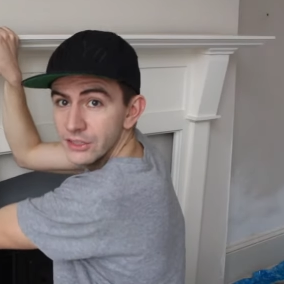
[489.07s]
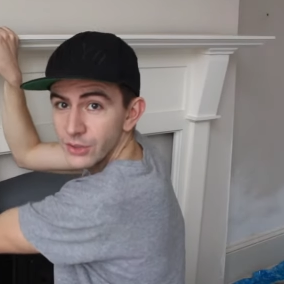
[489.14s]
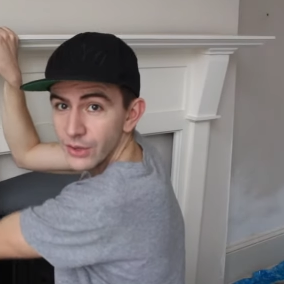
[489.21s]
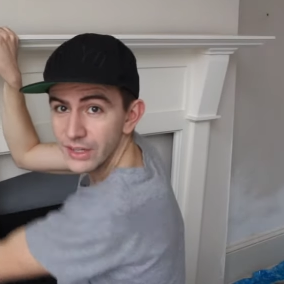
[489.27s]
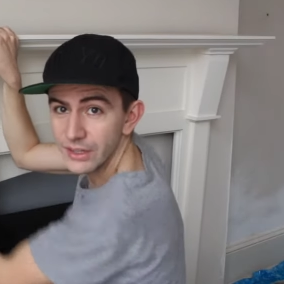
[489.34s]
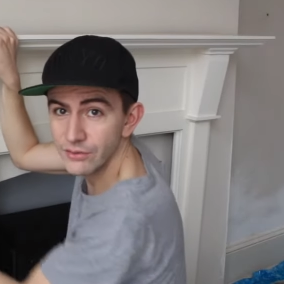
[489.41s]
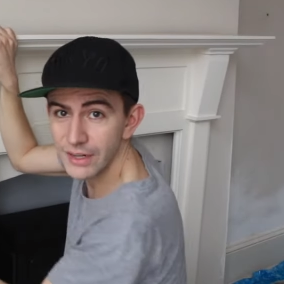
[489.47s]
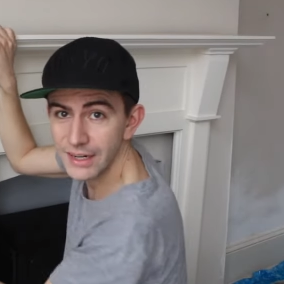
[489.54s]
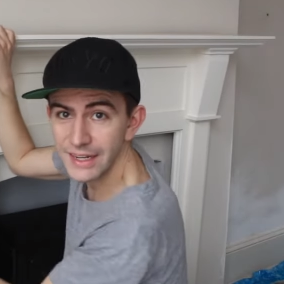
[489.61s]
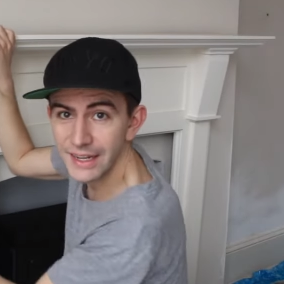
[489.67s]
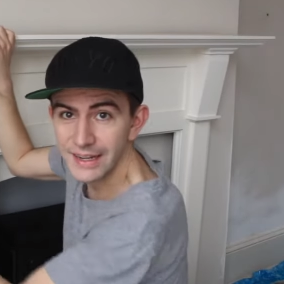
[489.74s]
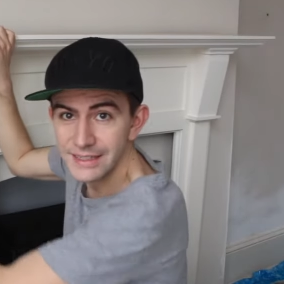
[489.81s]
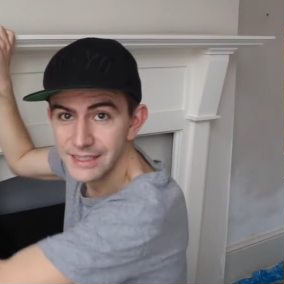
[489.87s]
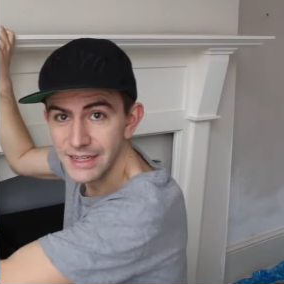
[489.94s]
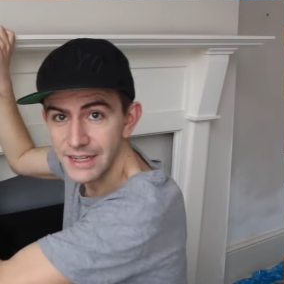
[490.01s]
so I can really
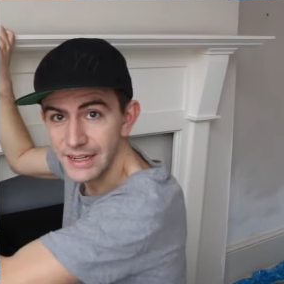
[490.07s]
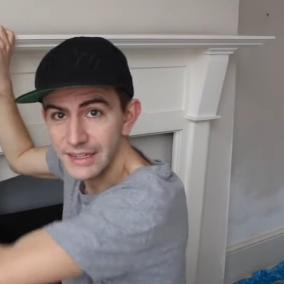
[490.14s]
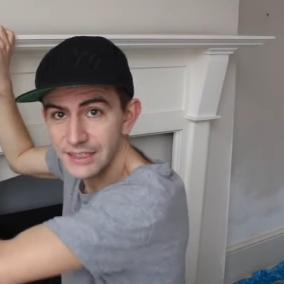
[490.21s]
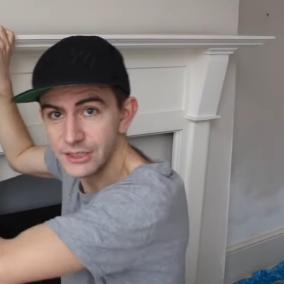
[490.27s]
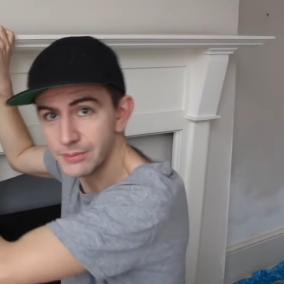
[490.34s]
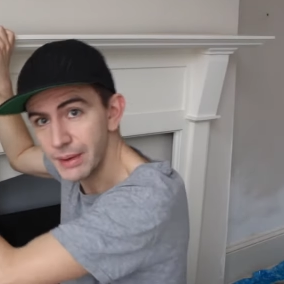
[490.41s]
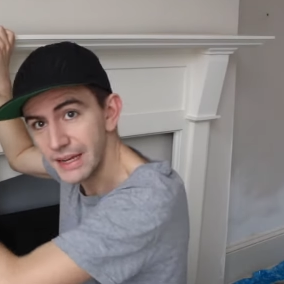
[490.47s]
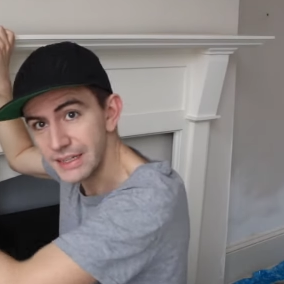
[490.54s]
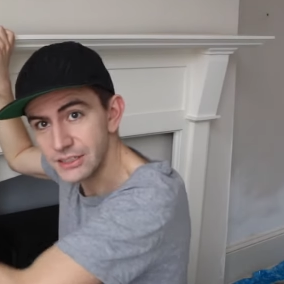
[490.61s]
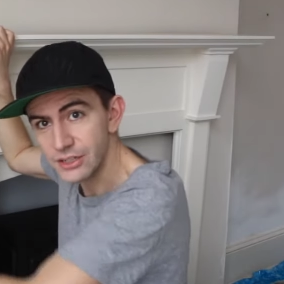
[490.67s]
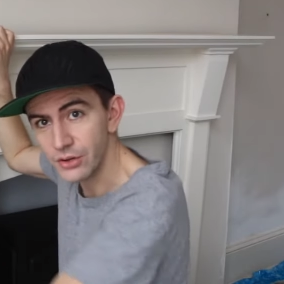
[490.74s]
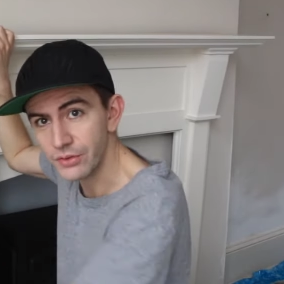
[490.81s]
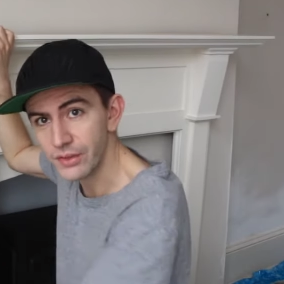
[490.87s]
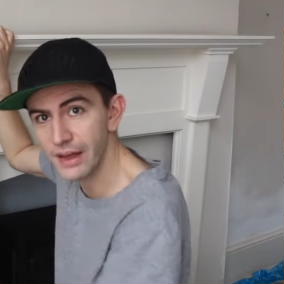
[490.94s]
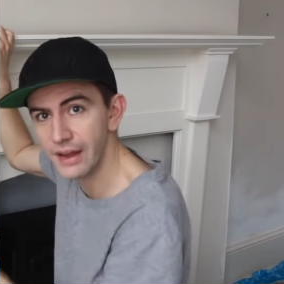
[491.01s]
easily just paint
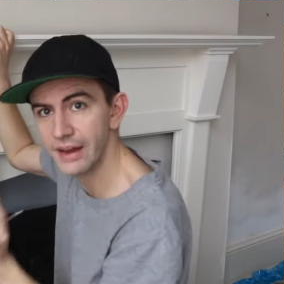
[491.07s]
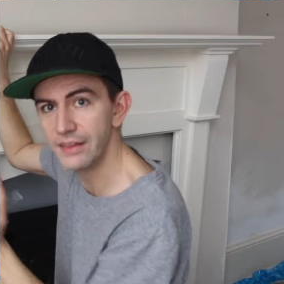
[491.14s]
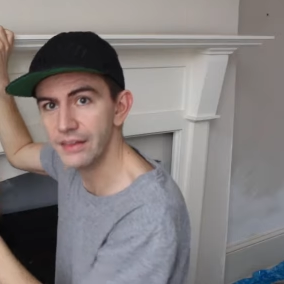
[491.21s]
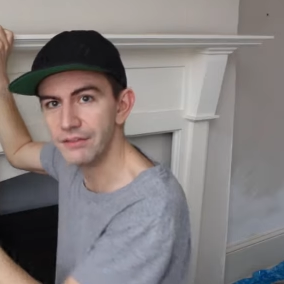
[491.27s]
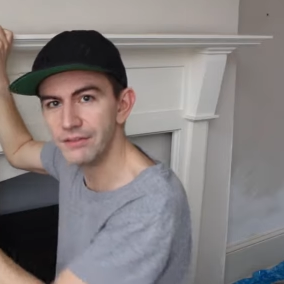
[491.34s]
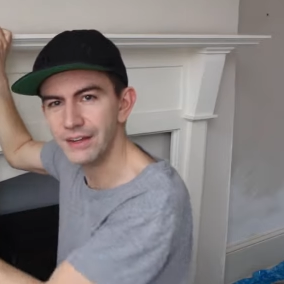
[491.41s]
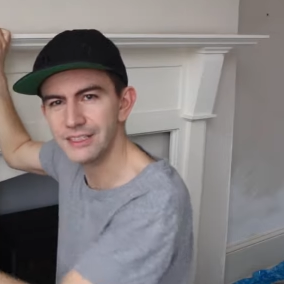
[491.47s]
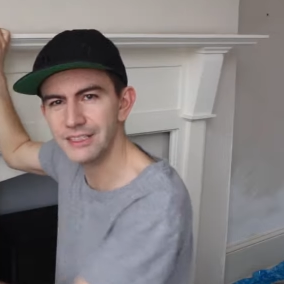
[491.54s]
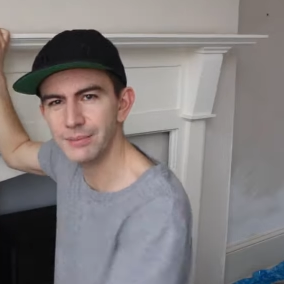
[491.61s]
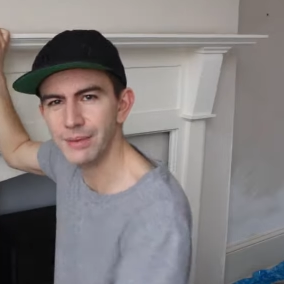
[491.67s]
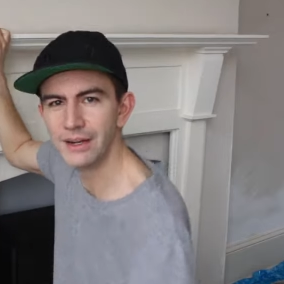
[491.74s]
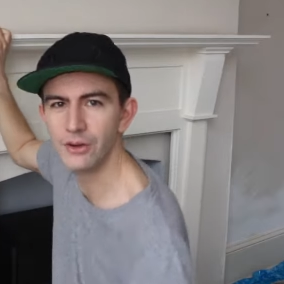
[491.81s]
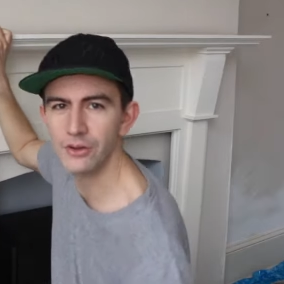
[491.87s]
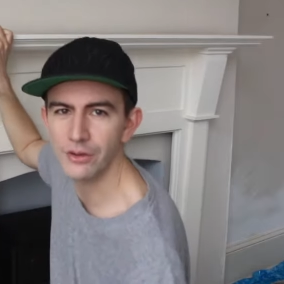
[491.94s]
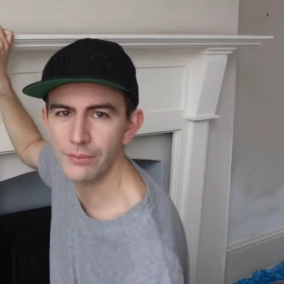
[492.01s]
along there and then fix it
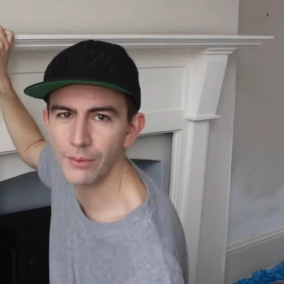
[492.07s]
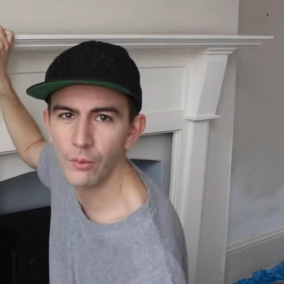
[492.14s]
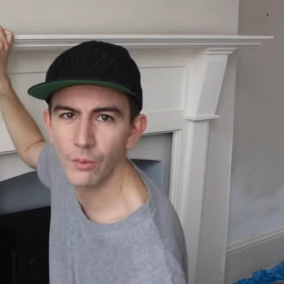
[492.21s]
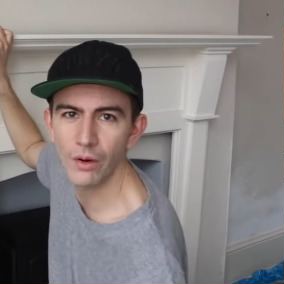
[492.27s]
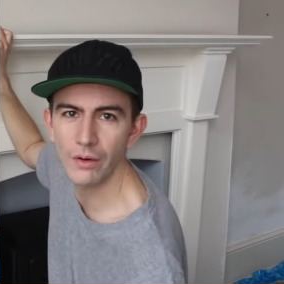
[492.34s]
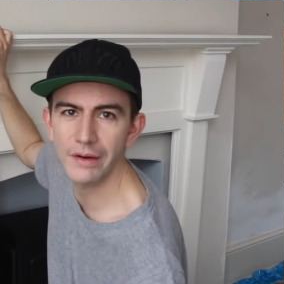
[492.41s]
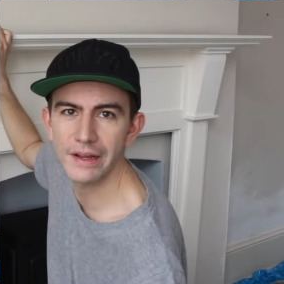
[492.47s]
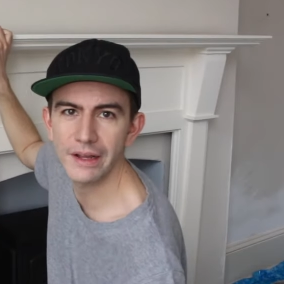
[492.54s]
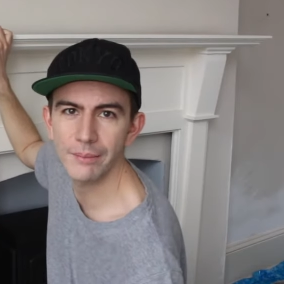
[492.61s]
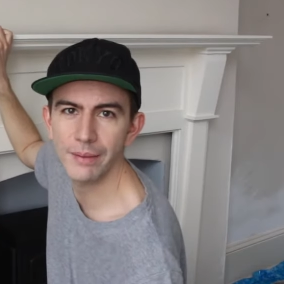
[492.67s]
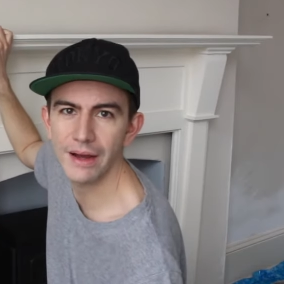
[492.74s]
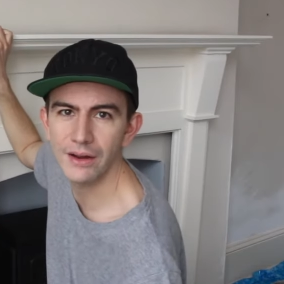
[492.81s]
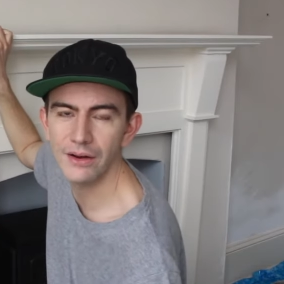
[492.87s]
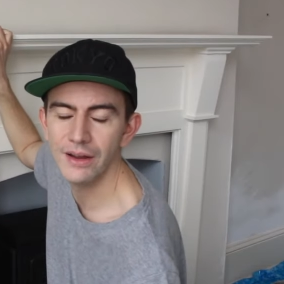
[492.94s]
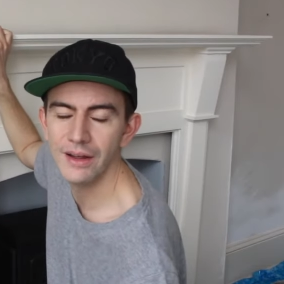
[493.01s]
back on, not worrying
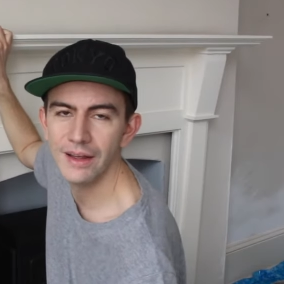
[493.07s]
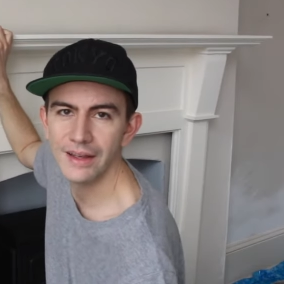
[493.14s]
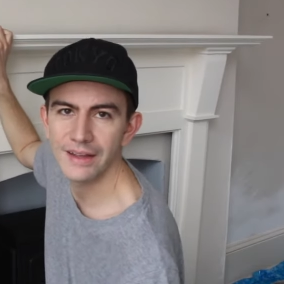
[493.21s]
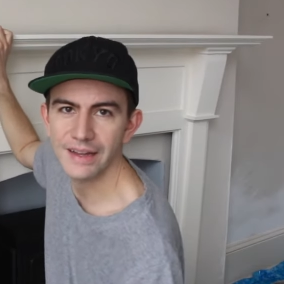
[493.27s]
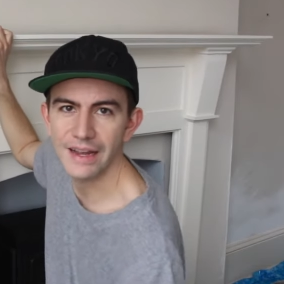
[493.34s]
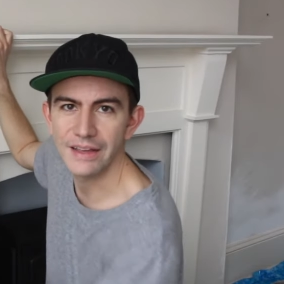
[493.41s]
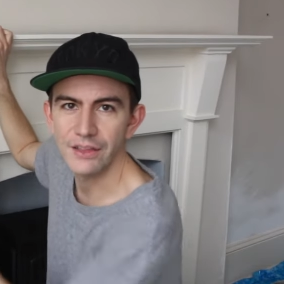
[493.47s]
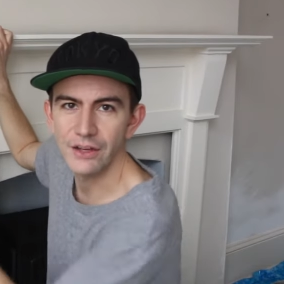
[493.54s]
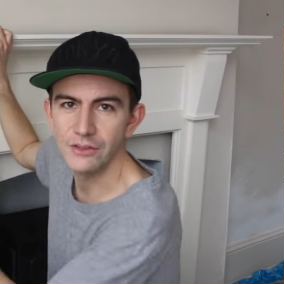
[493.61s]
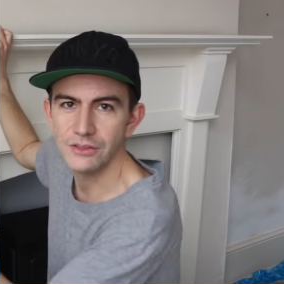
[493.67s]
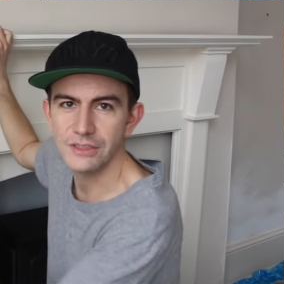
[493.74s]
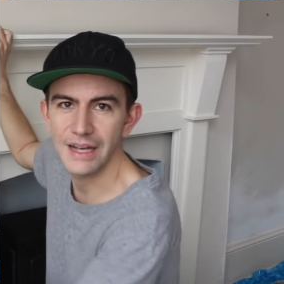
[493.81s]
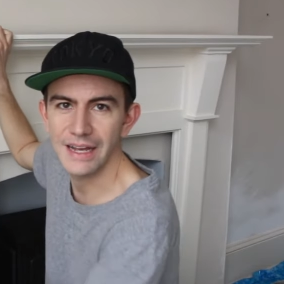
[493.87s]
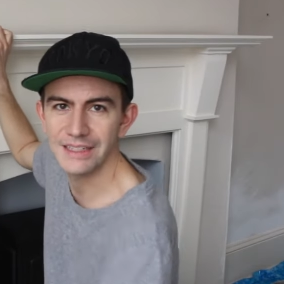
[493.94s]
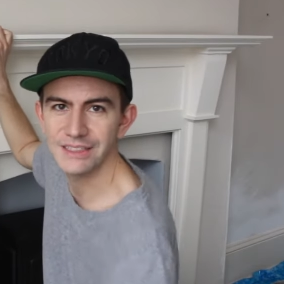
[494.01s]
about getting
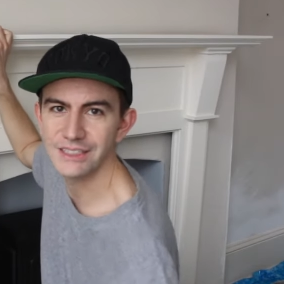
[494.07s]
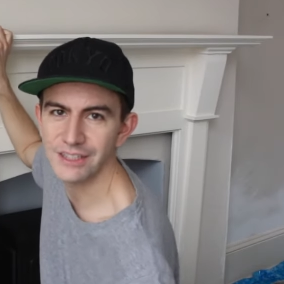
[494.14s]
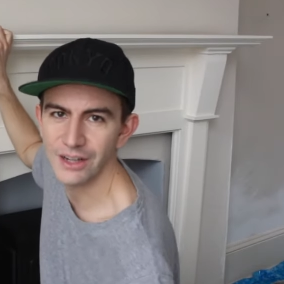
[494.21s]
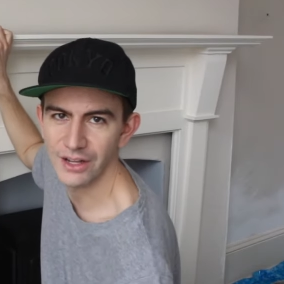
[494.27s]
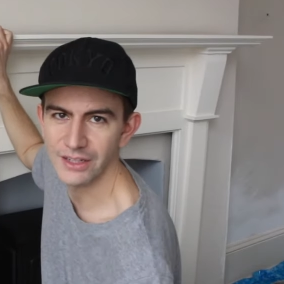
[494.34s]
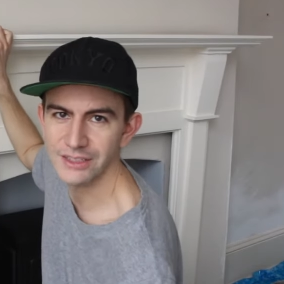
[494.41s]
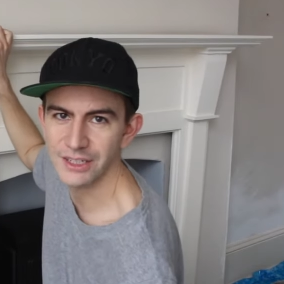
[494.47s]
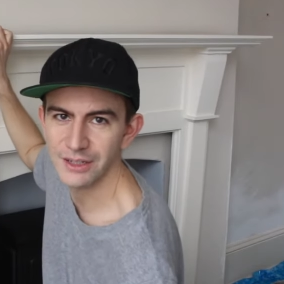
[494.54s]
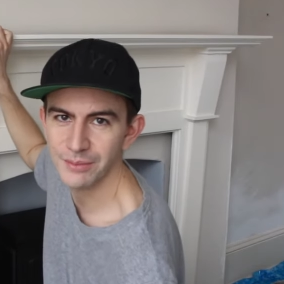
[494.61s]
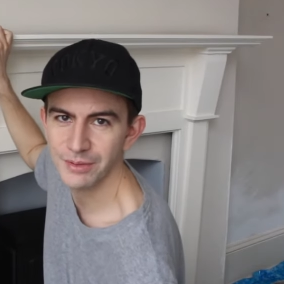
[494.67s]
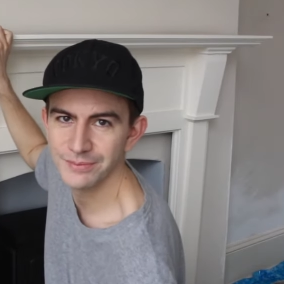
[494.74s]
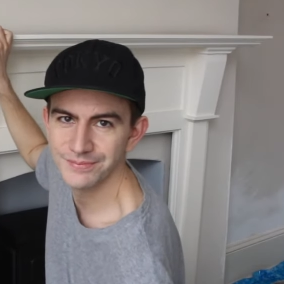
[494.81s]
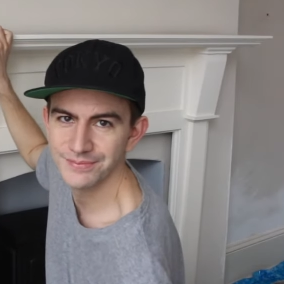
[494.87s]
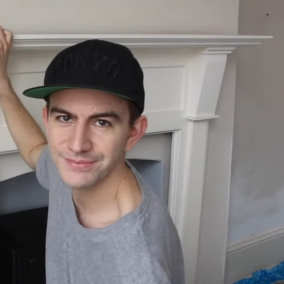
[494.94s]
those edges lined up.